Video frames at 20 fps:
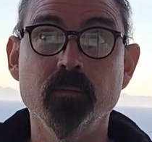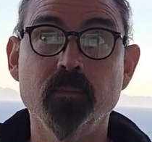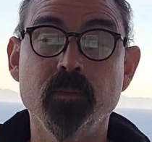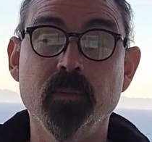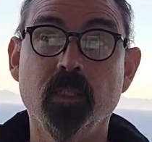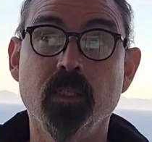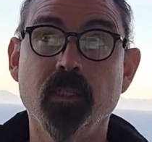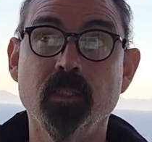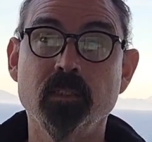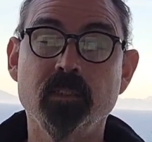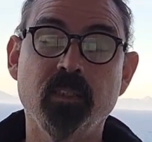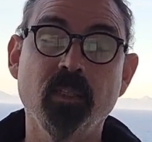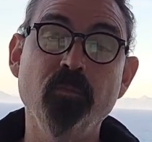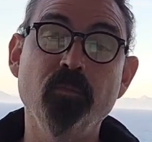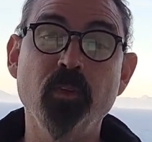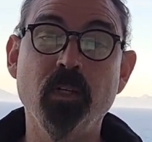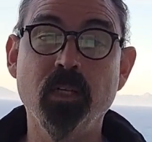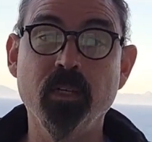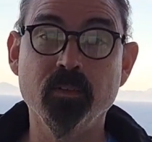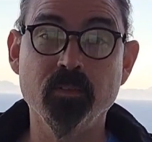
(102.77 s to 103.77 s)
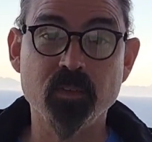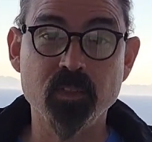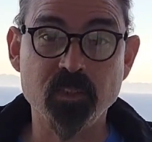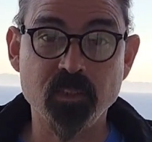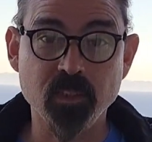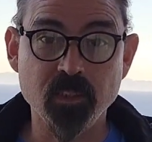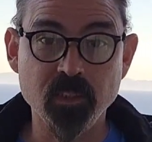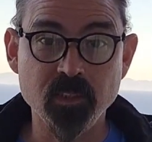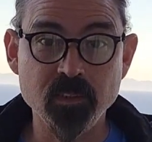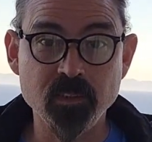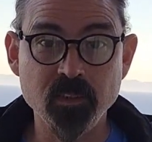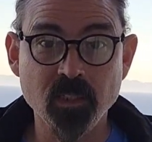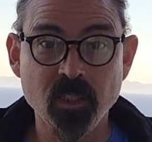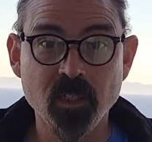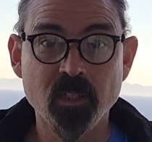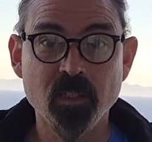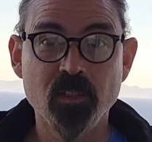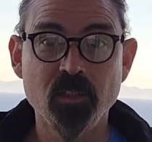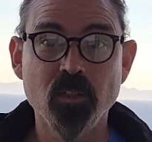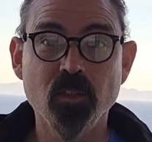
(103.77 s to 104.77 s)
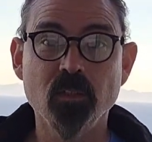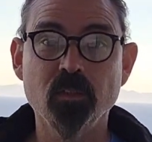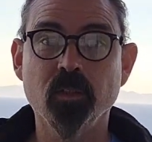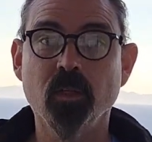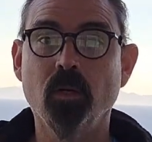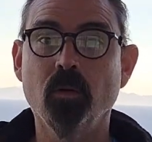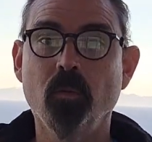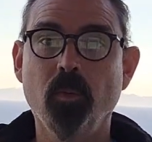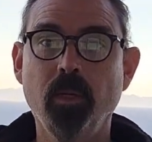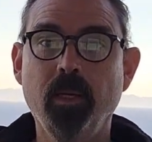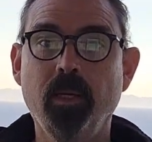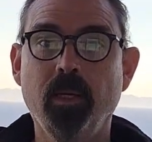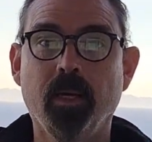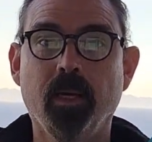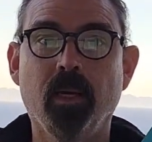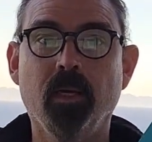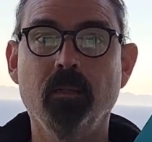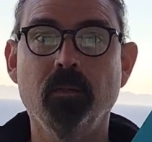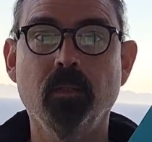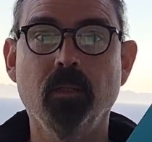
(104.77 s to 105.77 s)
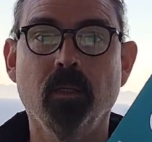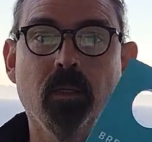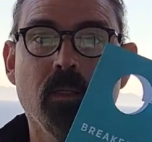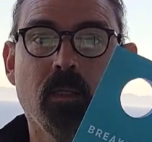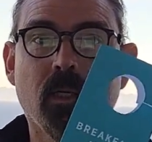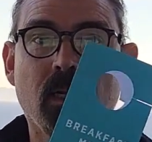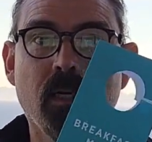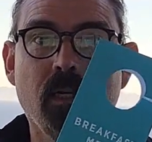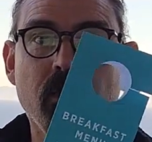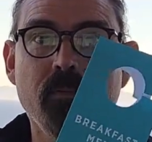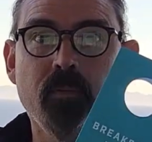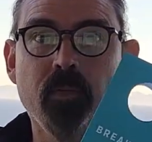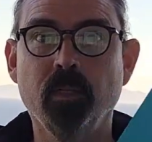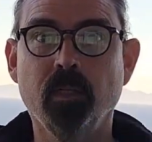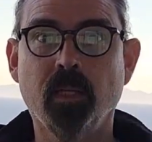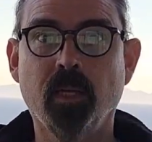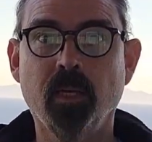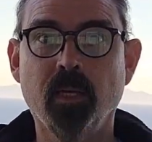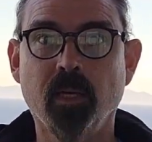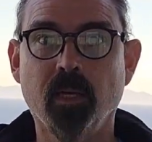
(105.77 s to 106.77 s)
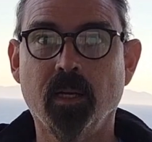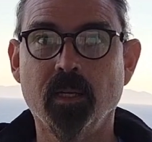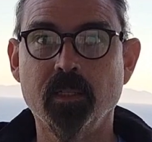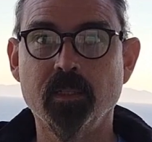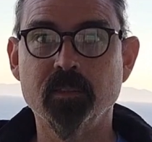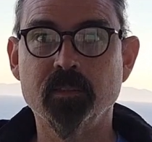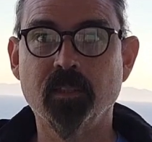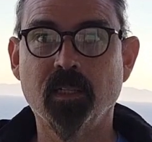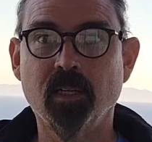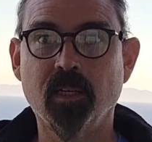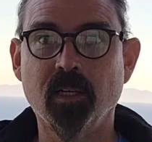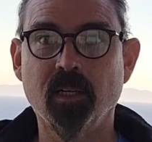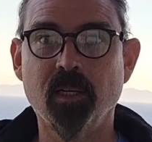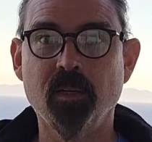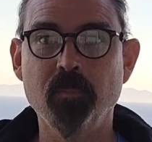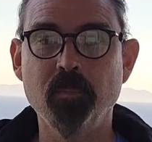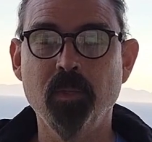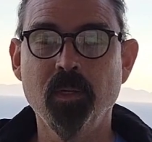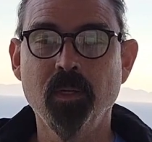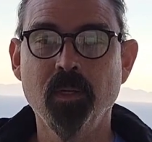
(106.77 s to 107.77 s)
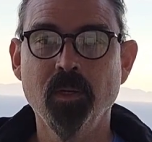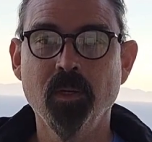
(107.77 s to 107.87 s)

the Symphony of the Seas, you'll know we had a kind of a chaotic time